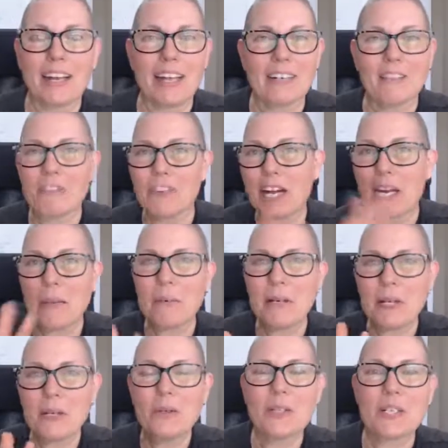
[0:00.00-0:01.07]
And for
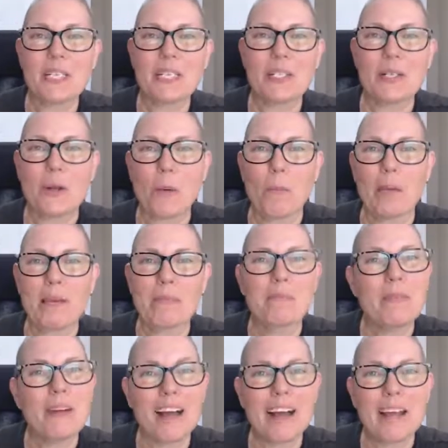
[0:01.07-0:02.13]
anybody who doesn't know me,
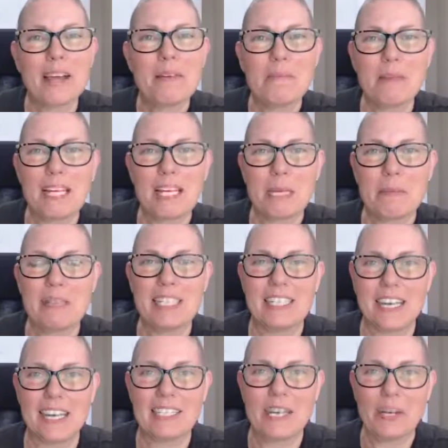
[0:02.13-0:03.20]
hi, my name is
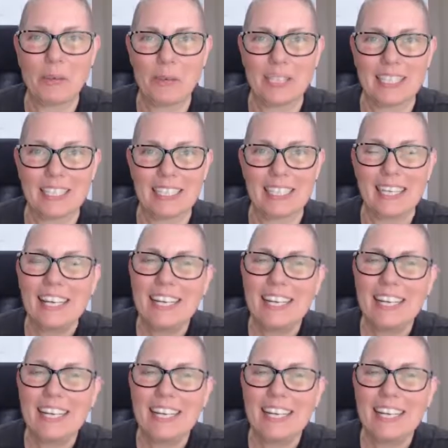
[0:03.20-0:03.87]
Danielle Wilson,